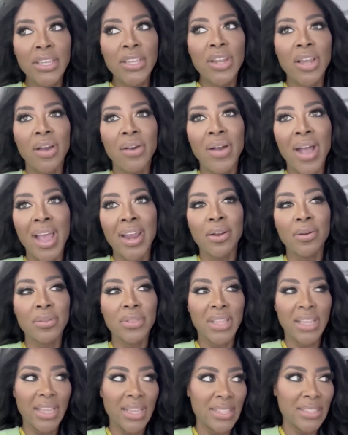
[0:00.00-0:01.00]
you know, I
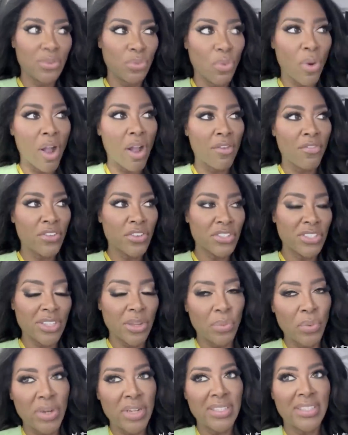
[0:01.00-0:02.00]
don't think it's wrong for
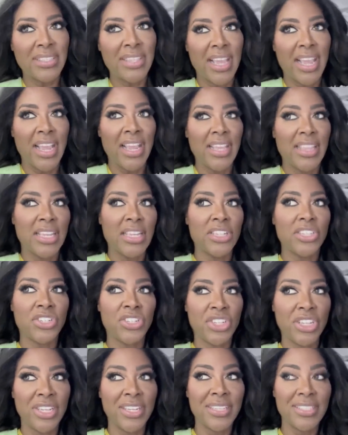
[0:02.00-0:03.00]
someone to say that
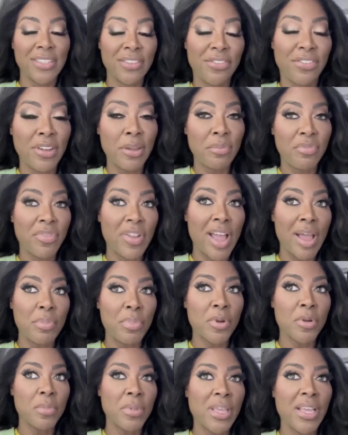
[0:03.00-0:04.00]
she is a
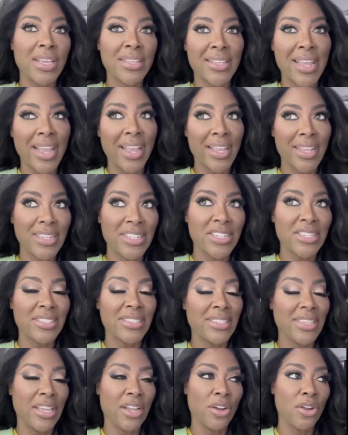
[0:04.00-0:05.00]
flip-flopper, because I can
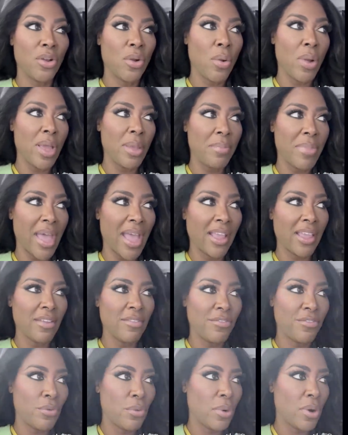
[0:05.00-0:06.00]
just see her going back
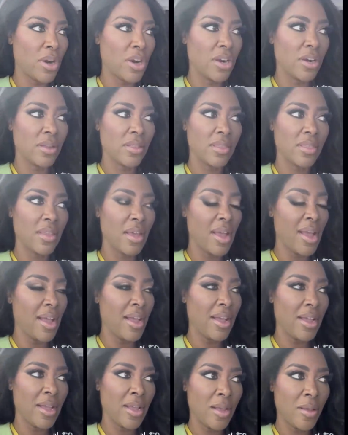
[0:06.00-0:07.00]
and forth,
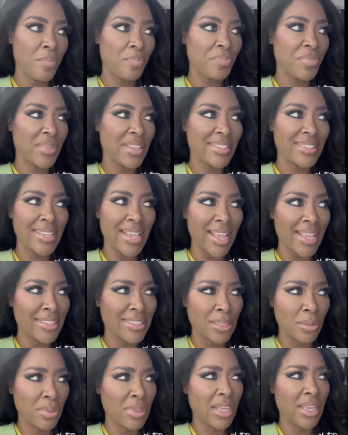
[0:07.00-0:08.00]

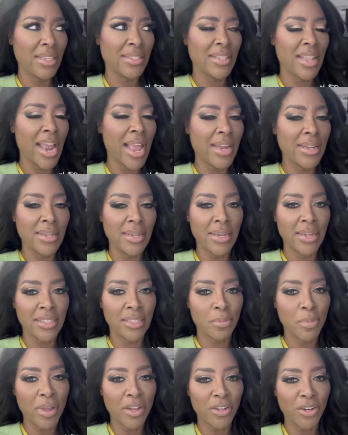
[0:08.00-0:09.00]
saying some things that I didn't
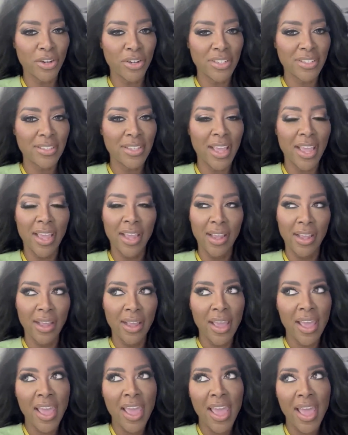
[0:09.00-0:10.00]
expect her to
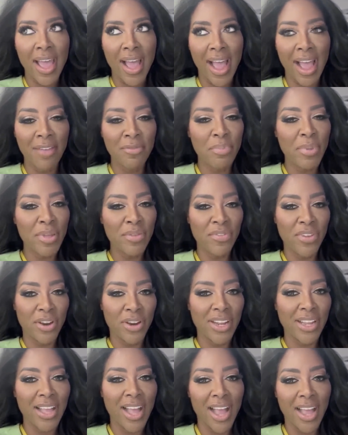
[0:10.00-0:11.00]
say. I've been
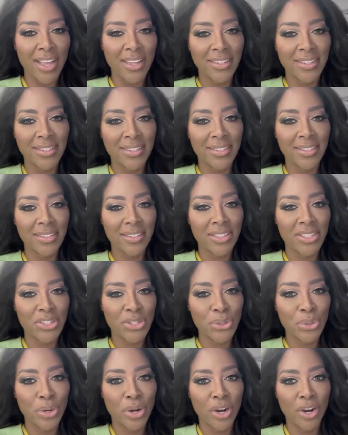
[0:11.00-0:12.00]
very kind
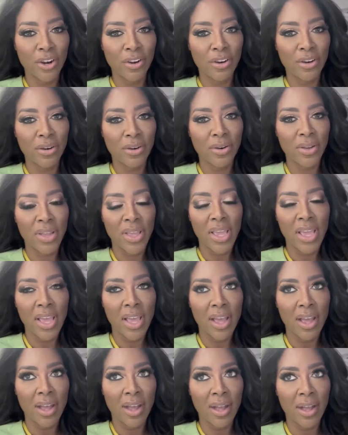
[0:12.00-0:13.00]
to her,
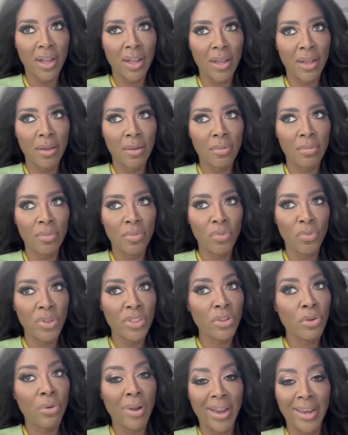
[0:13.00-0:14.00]

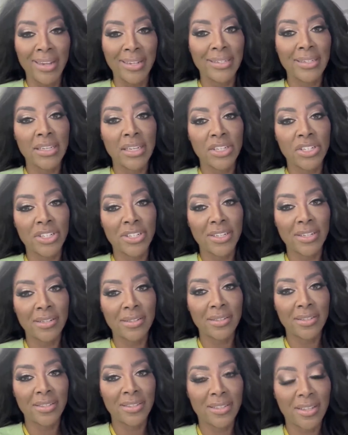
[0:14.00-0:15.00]
with great
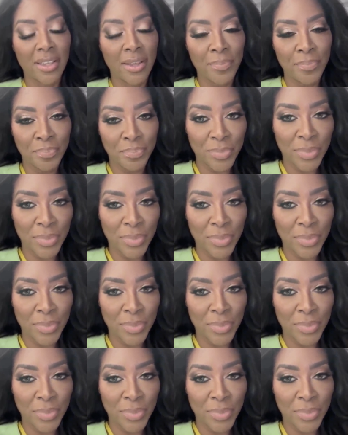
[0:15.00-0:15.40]
intentions.